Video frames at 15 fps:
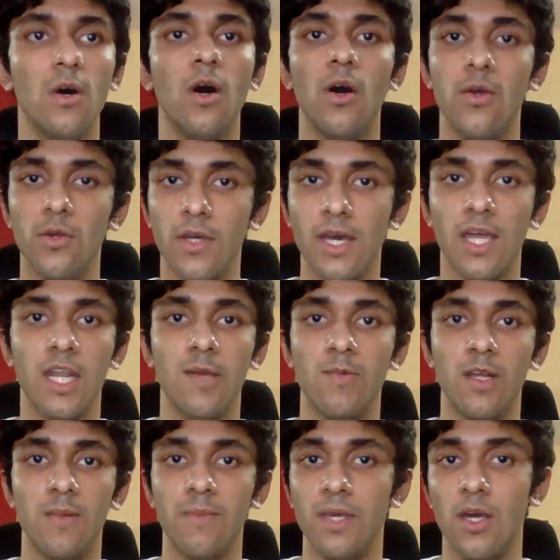or you can
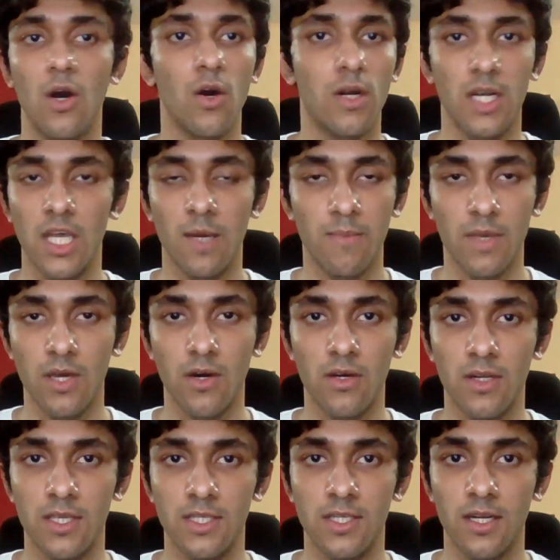email me or DM me
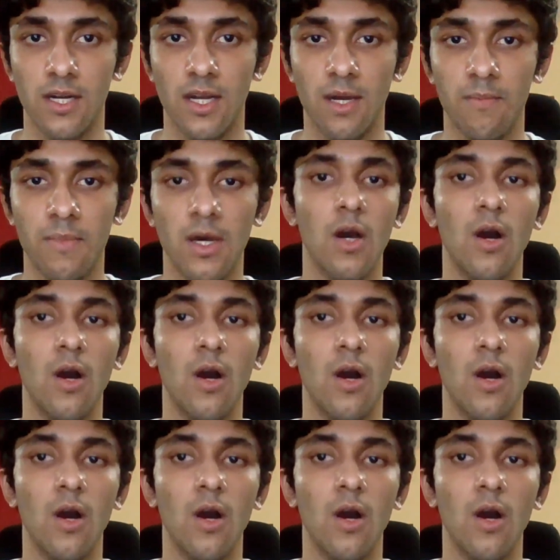on Instagram.